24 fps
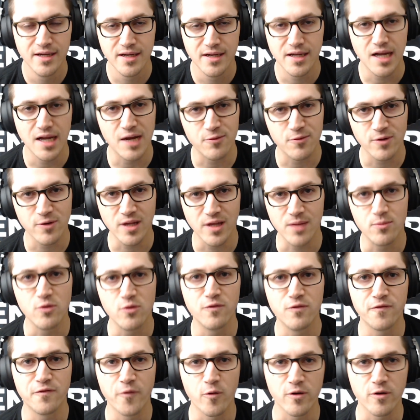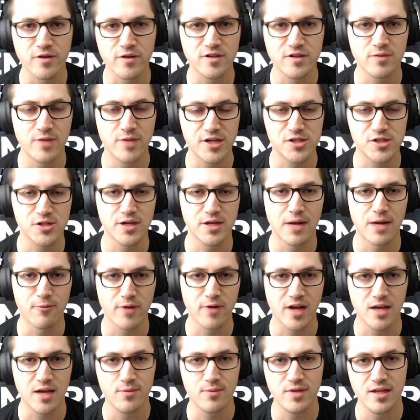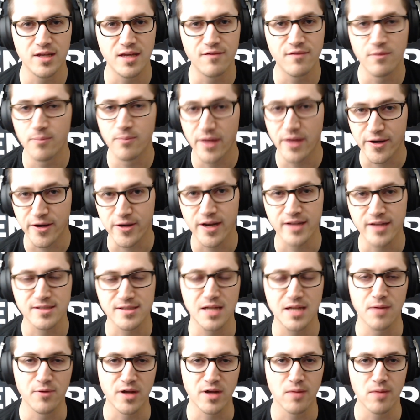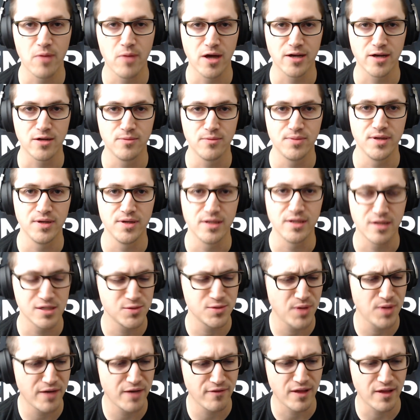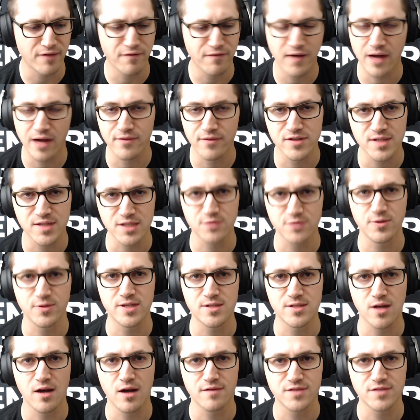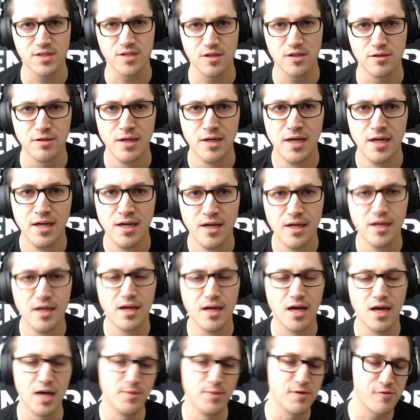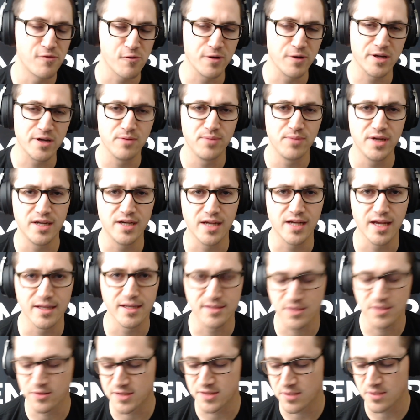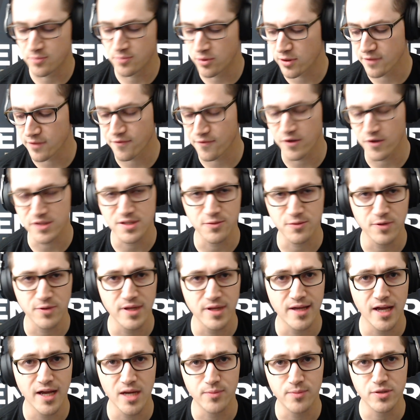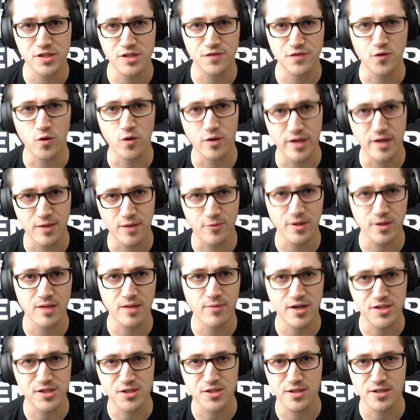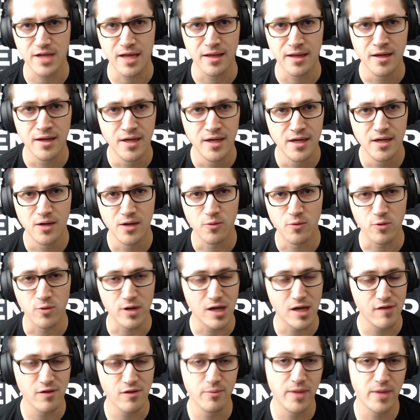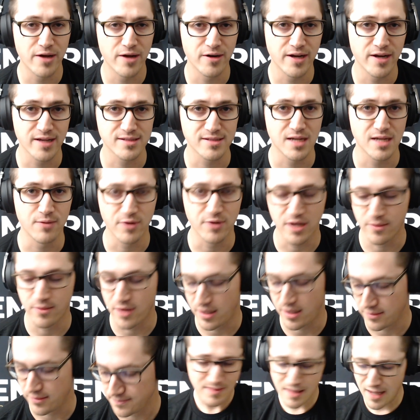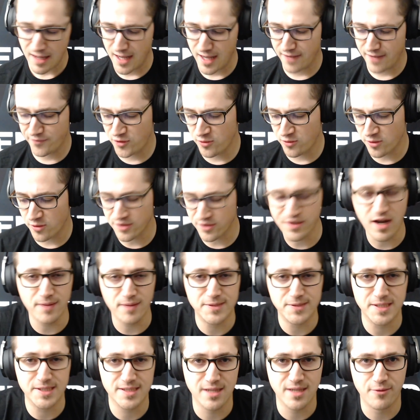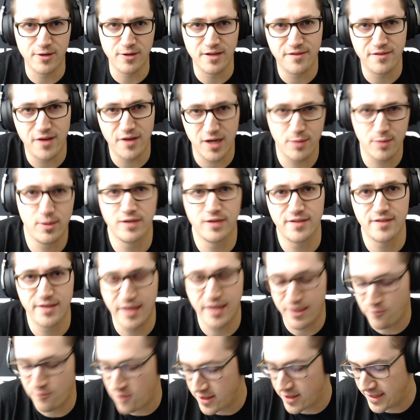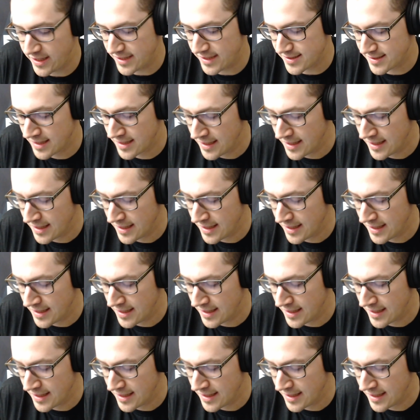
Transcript: and really move forward to make sure that we're going to be even better next time we come out and compete, because we have like 5 or 6 weeks off before we compete again. So it's important for us to really kind of push forward and really make sure that we're even better next time we come out. I have 2 more topics I want to talk about today. One is